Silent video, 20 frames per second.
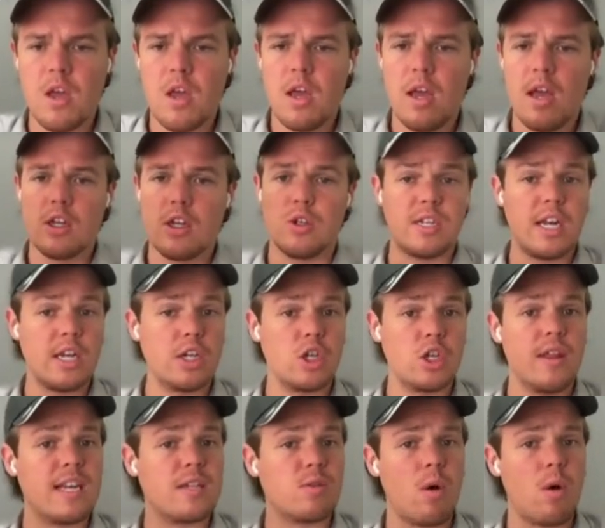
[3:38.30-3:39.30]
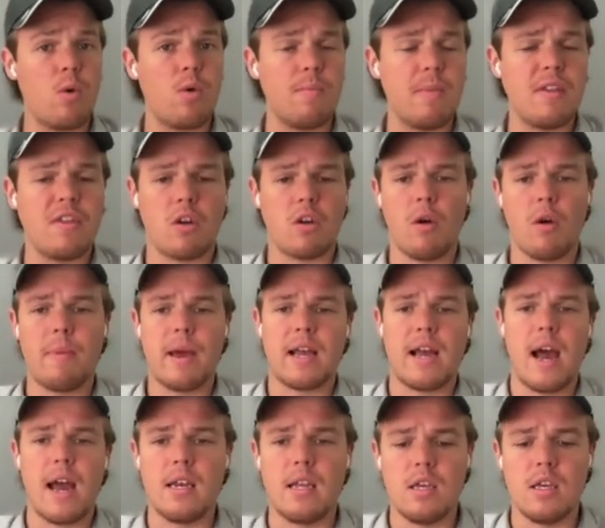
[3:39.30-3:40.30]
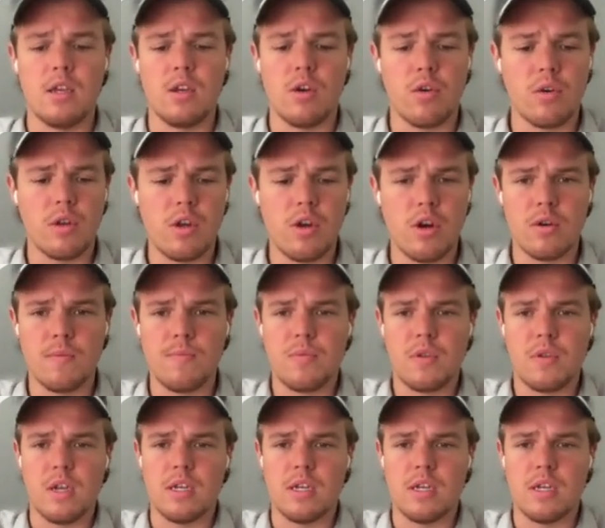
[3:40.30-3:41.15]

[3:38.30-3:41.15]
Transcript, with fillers: So essentially that's why we made the callback I D earlier,